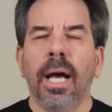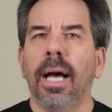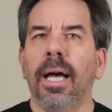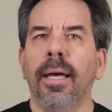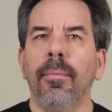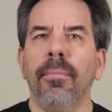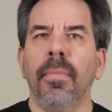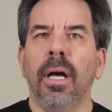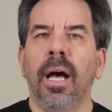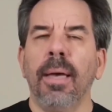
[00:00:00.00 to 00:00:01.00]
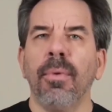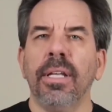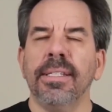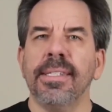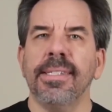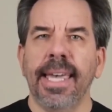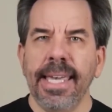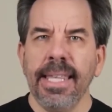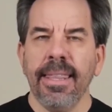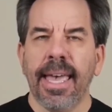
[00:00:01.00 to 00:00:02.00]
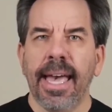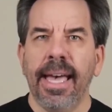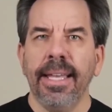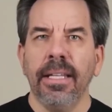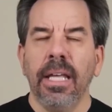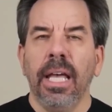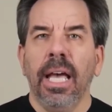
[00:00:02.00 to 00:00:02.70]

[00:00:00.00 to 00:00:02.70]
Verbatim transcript: um, I'm going to say that